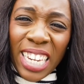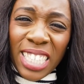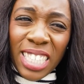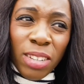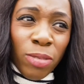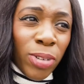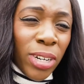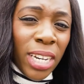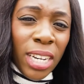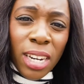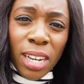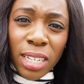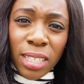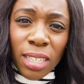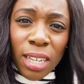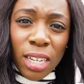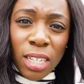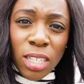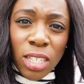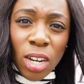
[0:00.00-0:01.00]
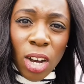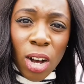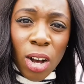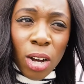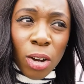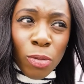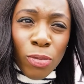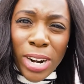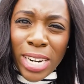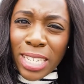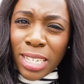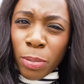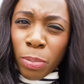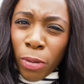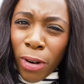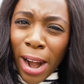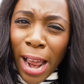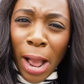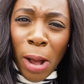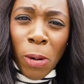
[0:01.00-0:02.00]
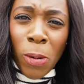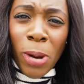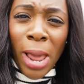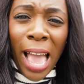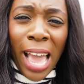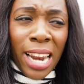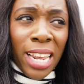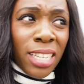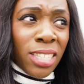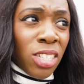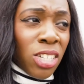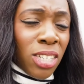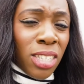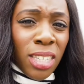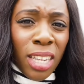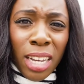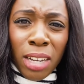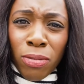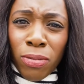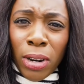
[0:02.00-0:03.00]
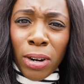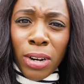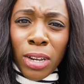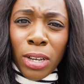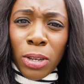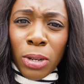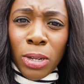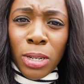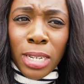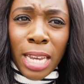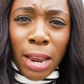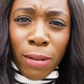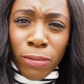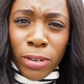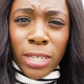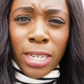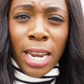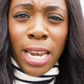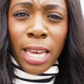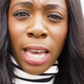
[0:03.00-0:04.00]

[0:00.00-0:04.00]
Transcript: It's a really nice like dark reddy brown and it's just like a very good everyday